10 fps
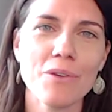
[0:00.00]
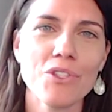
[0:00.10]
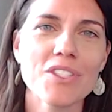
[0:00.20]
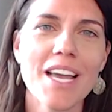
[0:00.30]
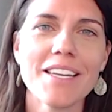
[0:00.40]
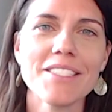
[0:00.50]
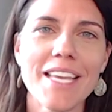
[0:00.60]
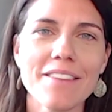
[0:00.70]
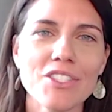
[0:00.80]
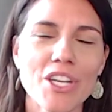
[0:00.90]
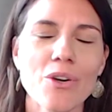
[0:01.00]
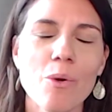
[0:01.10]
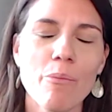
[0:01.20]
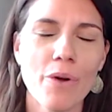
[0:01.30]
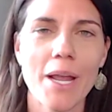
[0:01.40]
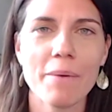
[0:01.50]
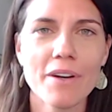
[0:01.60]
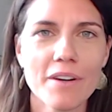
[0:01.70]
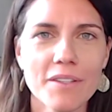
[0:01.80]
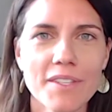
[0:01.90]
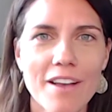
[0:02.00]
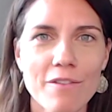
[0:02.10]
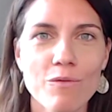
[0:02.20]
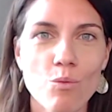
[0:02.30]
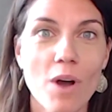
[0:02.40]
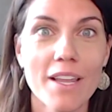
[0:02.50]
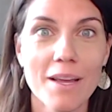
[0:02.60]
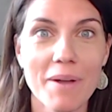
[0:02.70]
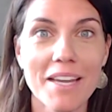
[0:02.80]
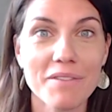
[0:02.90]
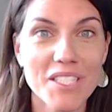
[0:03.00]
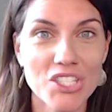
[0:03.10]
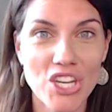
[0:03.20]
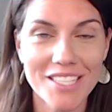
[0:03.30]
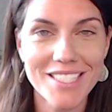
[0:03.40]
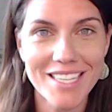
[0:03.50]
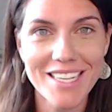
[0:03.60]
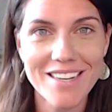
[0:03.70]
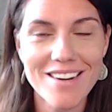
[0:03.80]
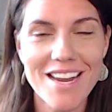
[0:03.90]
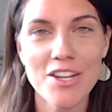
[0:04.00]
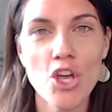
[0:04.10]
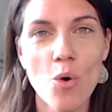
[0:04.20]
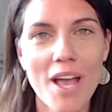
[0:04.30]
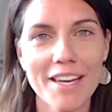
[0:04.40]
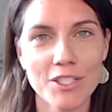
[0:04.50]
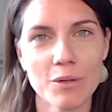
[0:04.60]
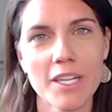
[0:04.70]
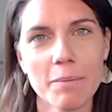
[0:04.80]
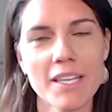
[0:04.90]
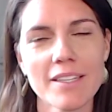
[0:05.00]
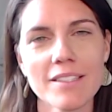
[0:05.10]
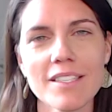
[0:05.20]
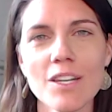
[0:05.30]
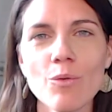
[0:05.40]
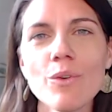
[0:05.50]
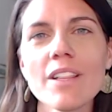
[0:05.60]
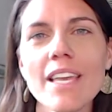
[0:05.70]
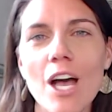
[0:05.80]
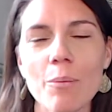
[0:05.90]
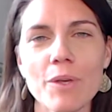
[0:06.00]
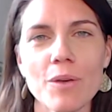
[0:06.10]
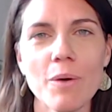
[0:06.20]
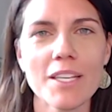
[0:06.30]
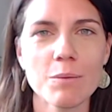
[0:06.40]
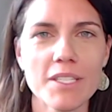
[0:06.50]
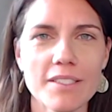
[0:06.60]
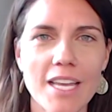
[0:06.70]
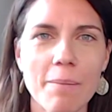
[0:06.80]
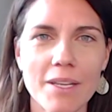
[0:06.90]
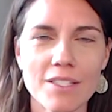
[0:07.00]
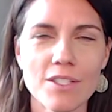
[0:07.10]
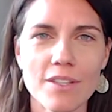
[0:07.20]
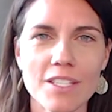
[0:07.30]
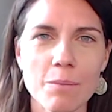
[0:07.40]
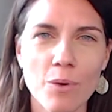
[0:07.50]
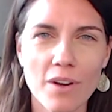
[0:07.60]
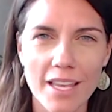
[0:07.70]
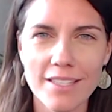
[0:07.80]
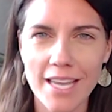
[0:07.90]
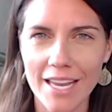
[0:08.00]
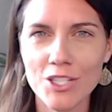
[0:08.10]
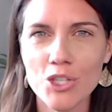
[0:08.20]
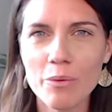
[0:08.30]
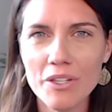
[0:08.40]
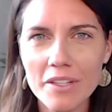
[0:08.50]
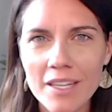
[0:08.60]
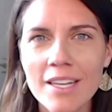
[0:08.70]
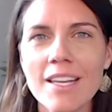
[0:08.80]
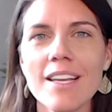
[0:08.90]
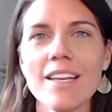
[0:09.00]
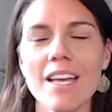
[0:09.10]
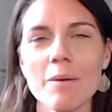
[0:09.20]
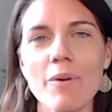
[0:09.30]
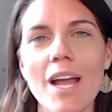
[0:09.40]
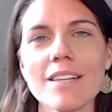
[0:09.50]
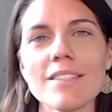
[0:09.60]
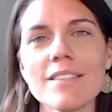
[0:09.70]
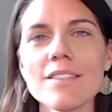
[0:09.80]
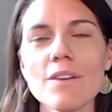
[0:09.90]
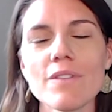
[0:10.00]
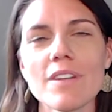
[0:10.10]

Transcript: Just kind of take the general parameters of what I'm kind of suggesting here and go ahead and do it, because it's going to really help you as we step into these more like tangible kind of practices over the